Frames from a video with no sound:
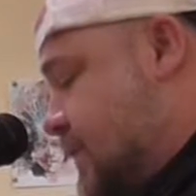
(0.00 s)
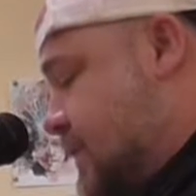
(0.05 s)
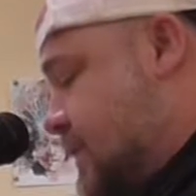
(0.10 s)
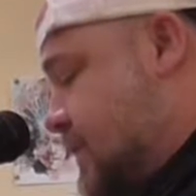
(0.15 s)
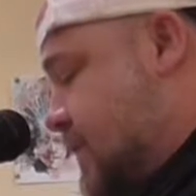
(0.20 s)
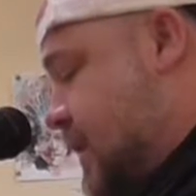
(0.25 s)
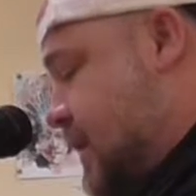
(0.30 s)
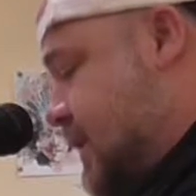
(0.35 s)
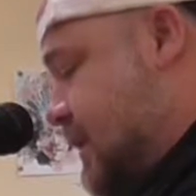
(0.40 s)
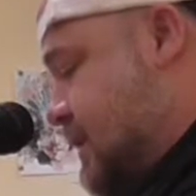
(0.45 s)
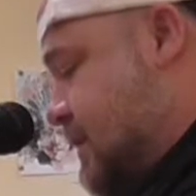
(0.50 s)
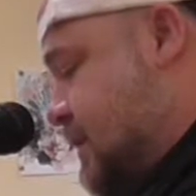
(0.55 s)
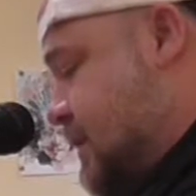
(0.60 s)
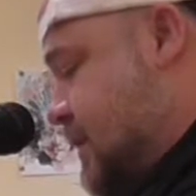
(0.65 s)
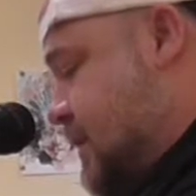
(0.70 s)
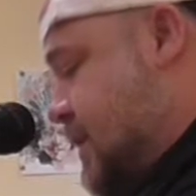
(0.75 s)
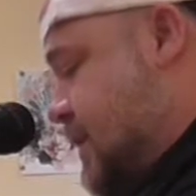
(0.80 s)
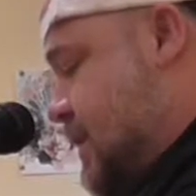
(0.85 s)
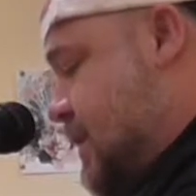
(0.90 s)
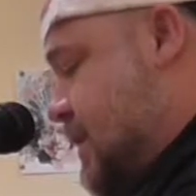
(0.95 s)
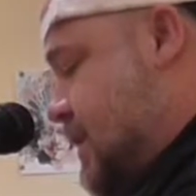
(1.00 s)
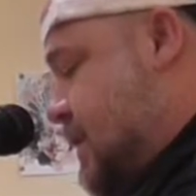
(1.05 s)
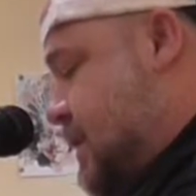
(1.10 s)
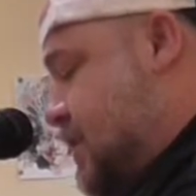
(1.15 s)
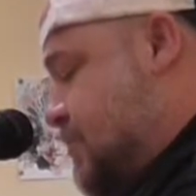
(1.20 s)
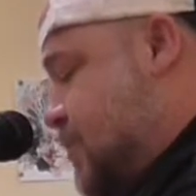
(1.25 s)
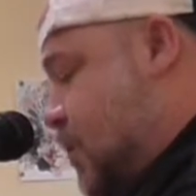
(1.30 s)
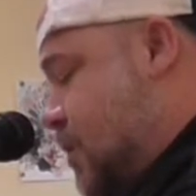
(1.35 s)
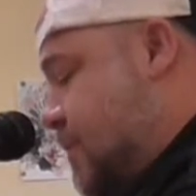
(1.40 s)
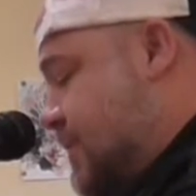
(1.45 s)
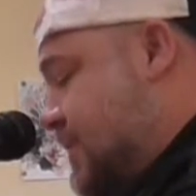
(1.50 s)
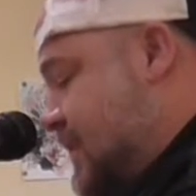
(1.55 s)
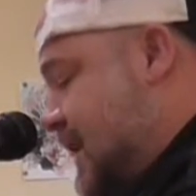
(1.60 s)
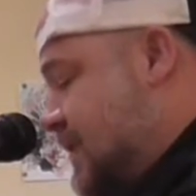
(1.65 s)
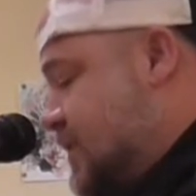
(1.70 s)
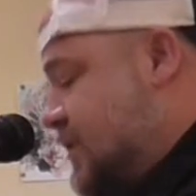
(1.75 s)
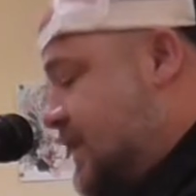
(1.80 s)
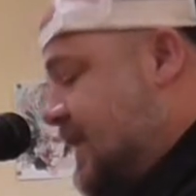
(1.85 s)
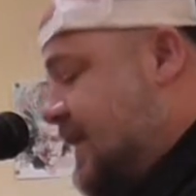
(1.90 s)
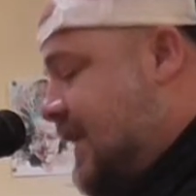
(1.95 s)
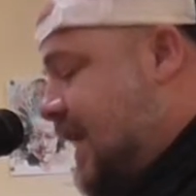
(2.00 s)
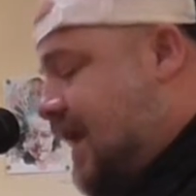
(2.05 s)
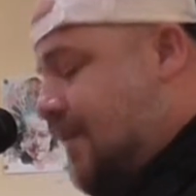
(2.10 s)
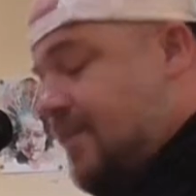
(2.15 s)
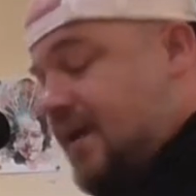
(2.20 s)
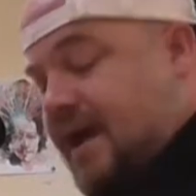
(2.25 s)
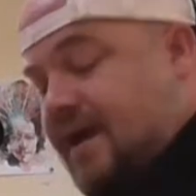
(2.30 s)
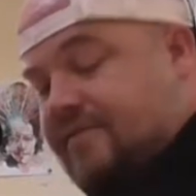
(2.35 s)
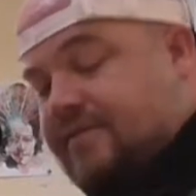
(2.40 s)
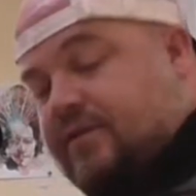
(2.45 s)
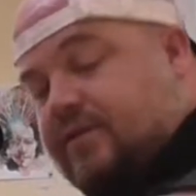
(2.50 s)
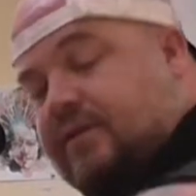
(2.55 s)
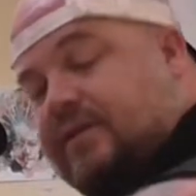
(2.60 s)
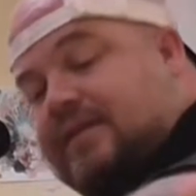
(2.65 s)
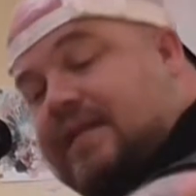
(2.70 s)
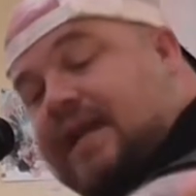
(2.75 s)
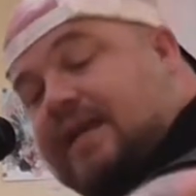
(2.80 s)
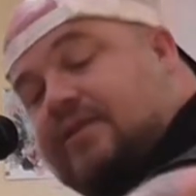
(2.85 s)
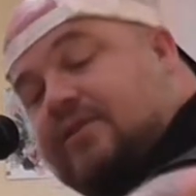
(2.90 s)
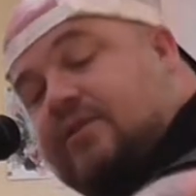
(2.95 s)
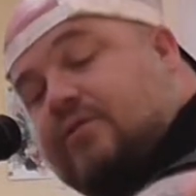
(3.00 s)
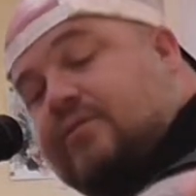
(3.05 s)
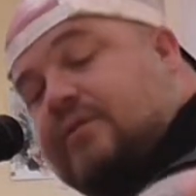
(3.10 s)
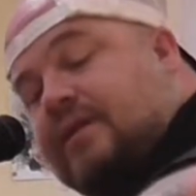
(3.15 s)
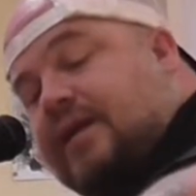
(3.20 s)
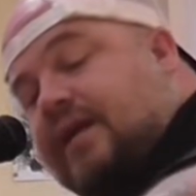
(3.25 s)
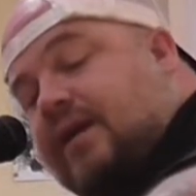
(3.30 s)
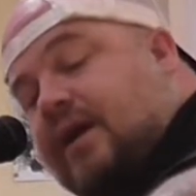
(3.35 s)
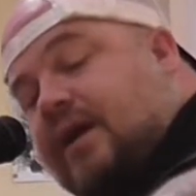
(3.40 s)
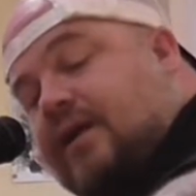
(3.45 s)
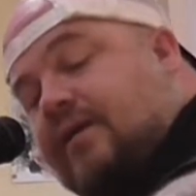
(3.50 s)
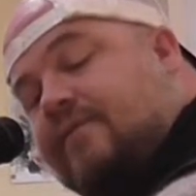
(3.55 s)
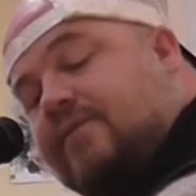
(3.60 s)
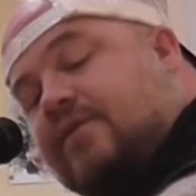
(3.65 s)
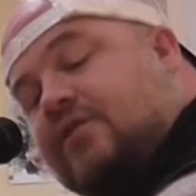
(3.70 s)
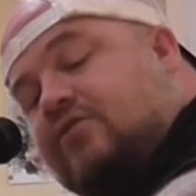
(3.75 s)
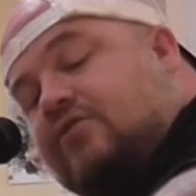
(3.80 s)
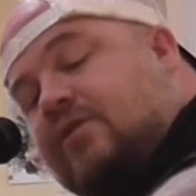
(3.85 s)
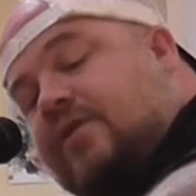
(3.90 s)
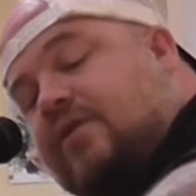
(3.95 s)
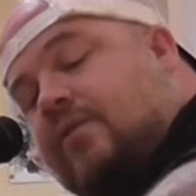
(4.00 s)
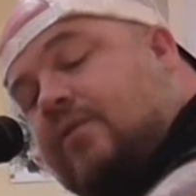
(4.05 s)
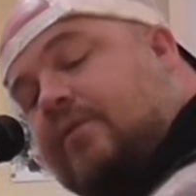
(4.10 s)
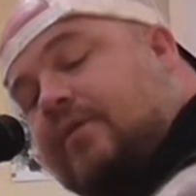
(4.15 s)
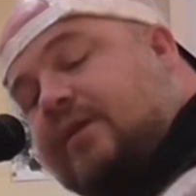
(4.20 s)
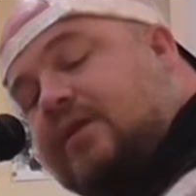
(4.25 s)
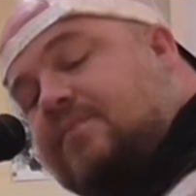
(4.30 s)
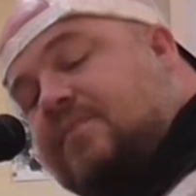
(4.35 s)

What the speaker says: is This poem is actually named after a tattoo that I got on the street corner.